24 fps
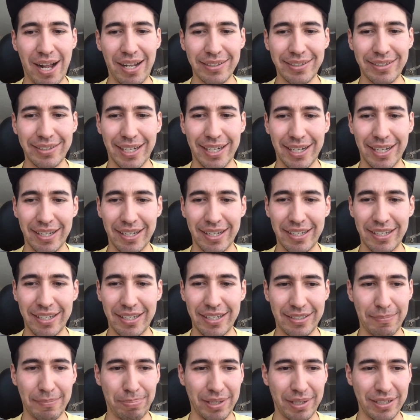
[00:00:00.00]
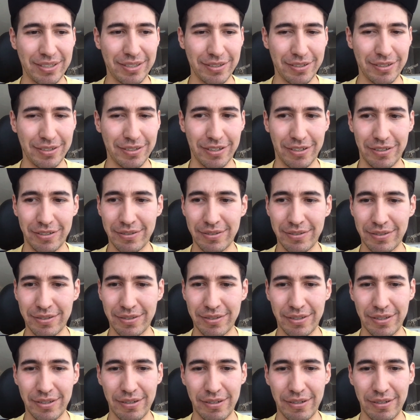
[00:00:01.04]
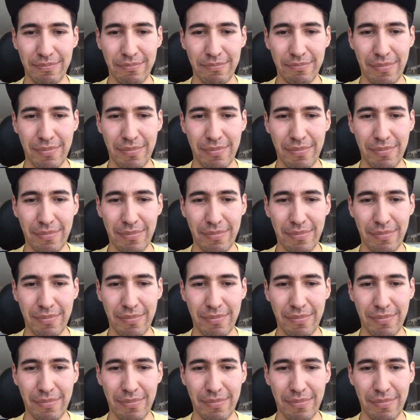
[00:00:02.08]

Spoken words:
that Malta is the place to go.